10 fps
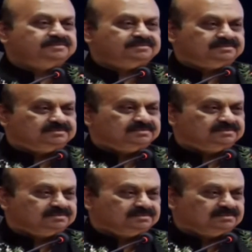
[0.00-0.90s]

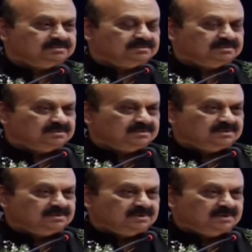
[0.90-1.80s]

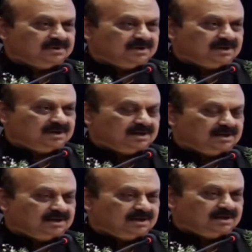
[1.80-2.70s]
No one is speaking in this clip.